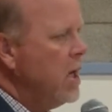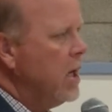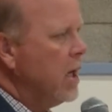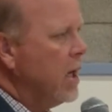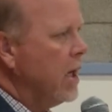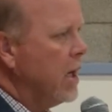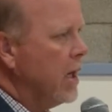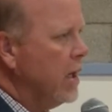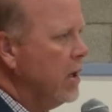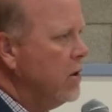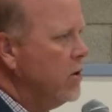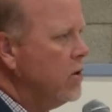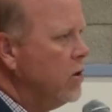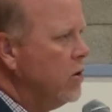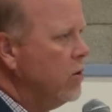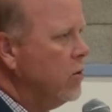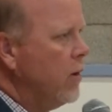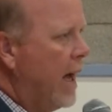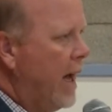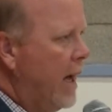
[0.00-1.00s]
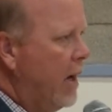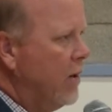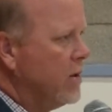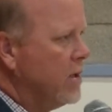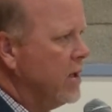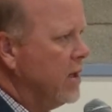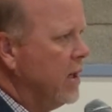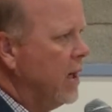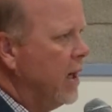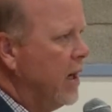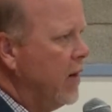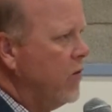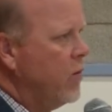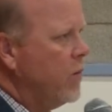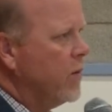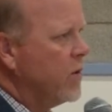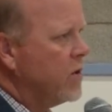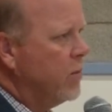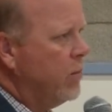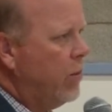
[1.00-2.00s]
into housing and give
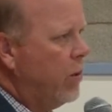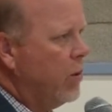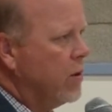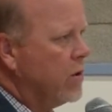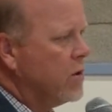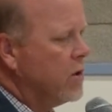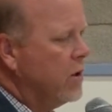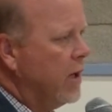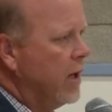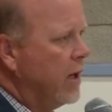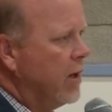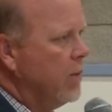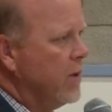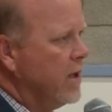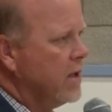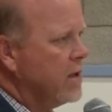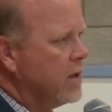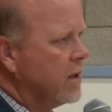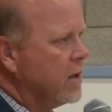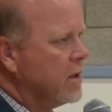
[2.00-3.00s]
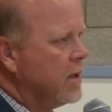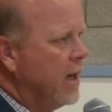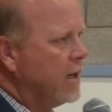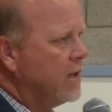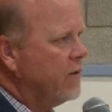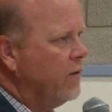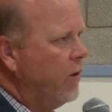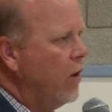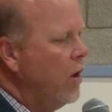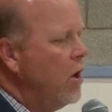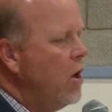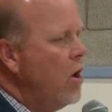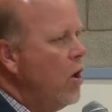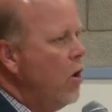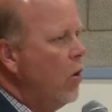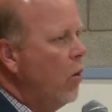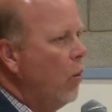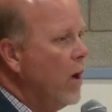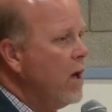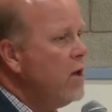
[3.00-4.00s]
them the support so they can be successful.
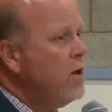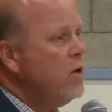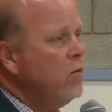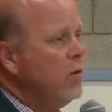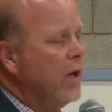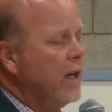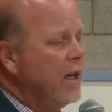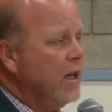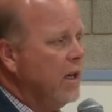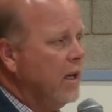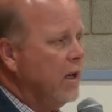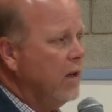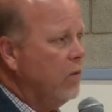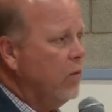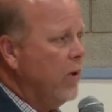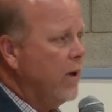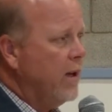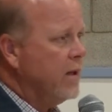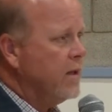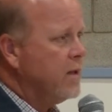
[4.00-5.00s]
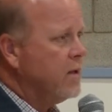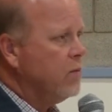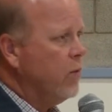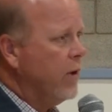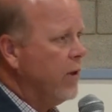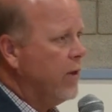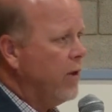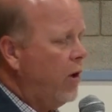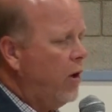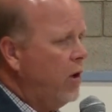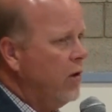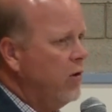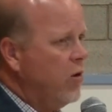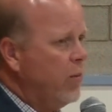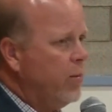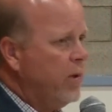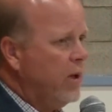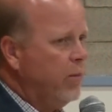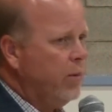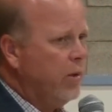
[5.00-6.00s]
One new idea was, with all
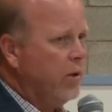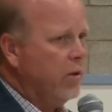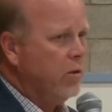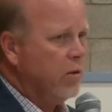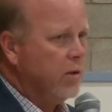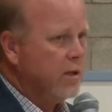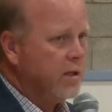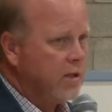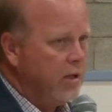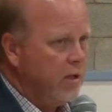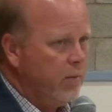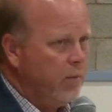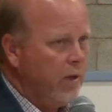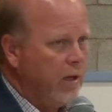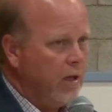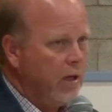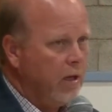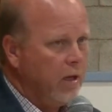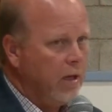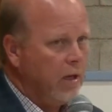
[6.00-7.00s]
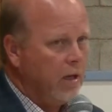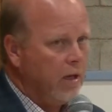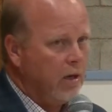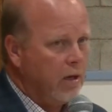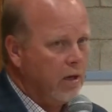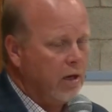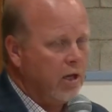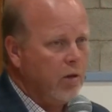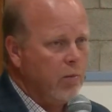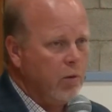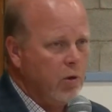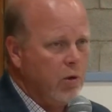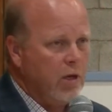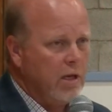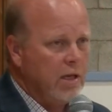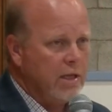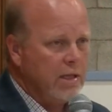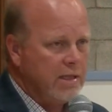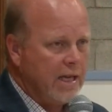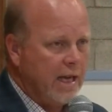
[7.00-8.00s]
of the people who are sleeping in our
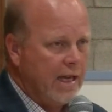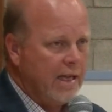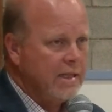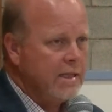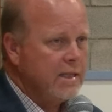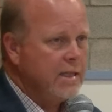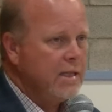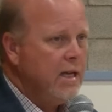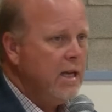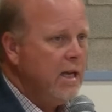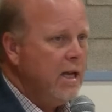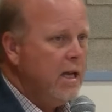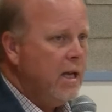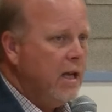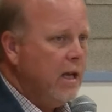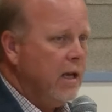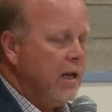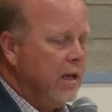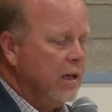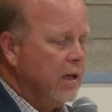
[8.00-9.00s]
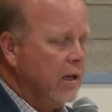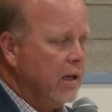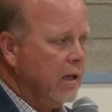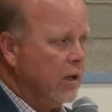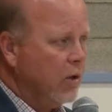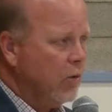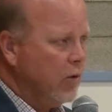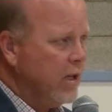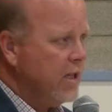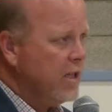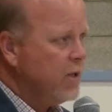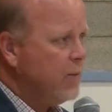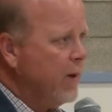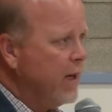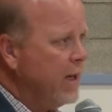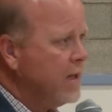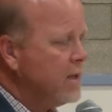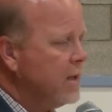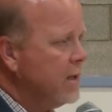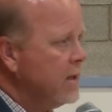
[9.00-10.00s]
community in tents and in green
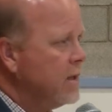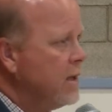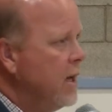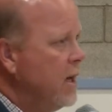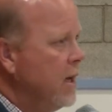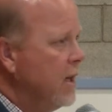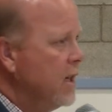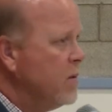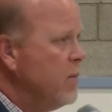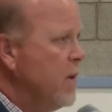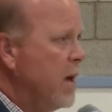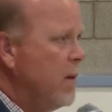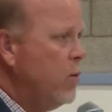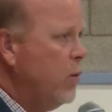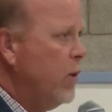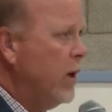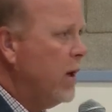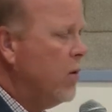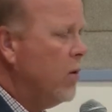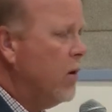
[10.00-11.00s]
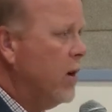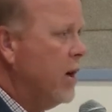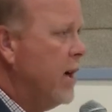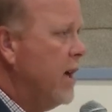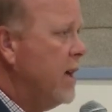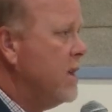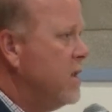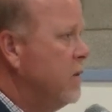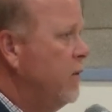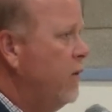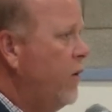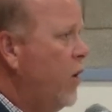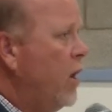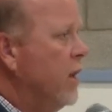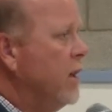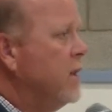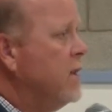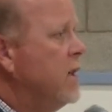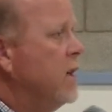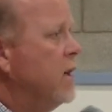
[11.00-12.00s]
spaces, is maybe we can organize some
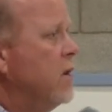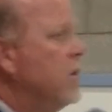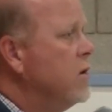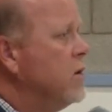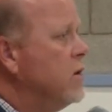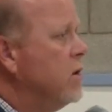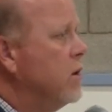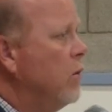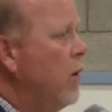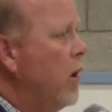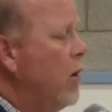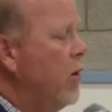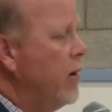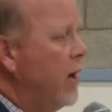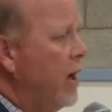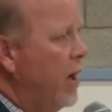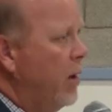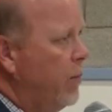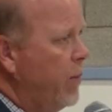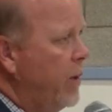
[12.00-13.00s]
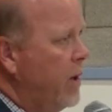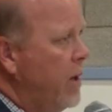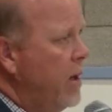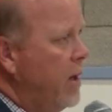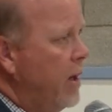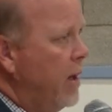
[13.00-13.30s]
volunteers to go out and help